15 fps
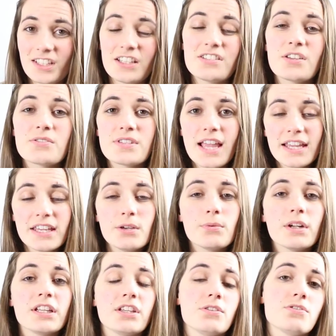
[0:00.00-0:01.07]
So say you
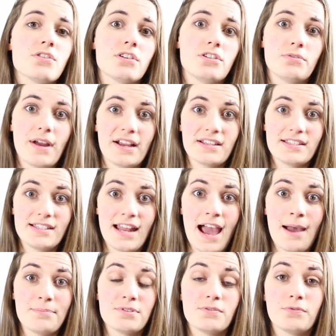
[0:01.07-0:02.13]
want to use your direct
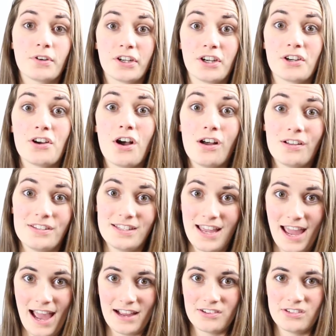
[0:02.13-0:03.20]
snaps for your call to
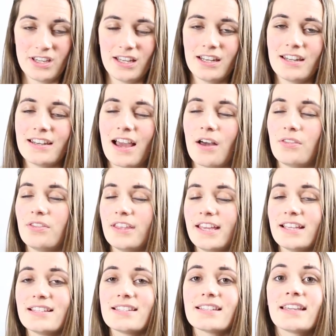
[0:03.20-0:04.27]
action. Now
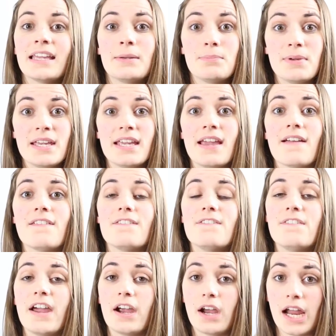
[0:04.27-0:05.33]
this can be
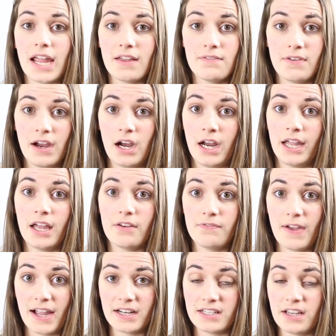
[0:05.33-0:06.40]
very, very
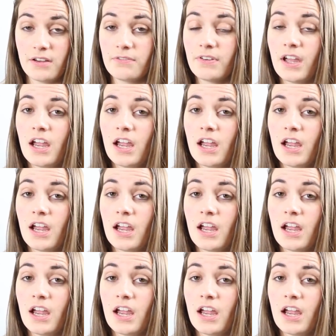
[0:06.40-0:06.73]
effective.